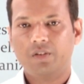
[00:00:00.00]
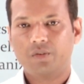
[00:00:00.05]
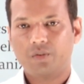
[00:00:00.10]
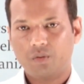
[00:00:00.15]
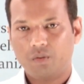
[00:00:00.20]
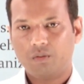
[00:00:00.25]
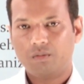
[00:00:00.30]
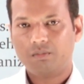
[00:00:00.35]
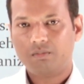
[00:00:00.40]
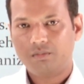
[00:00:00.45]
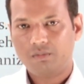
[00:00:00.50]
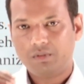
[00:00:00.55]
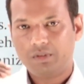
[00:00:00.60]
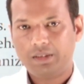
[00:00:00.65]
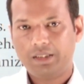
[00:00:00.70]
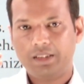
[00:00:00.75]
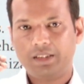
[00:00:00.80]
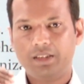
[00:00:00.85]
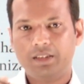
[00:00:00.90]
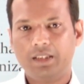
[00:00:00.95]
So
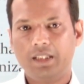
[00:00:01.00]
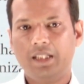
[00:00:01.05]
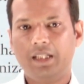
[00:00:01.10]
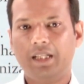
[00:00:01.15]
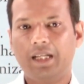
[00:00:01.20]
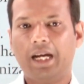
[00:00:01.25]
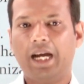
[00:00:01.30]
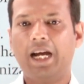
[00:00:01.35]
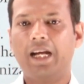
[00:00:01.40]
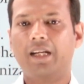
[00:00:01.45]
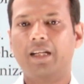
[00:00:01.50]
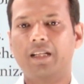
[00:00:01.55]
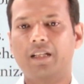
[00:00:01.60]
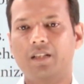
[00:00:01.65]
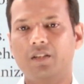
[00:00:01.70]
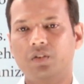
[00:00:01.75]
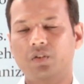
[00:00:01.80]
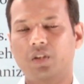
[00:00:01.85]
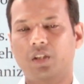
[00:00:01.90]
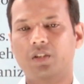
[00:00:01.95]
that is a
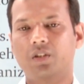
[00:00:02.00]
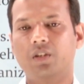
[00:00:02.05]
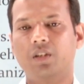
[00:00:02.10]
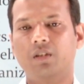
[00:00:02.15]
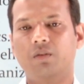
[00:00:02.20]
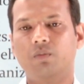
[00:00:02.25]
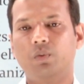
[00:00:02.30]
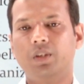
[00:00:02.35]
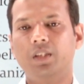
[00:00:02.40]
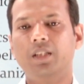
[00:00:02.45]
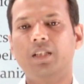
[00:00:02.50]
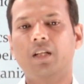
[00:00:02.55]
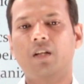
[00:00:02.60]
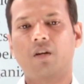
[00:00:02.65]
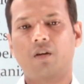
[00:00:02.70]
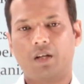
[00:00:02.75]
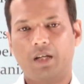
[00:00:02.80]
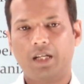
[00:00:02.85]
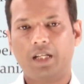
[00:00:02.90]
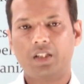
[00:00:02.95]
hierarchical structure within an
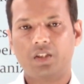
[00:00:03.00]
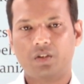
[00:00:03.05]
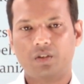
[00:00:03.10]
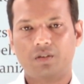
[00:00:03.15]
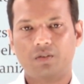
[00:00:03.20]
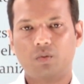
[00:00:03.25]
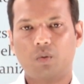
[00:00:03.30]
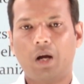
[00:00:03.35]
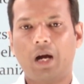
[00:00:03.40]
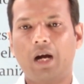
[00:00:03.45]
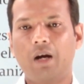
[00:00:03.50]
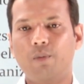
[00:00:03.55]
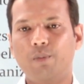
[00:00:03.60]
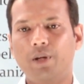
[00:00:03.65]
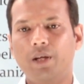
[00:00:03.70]
organization. So how we are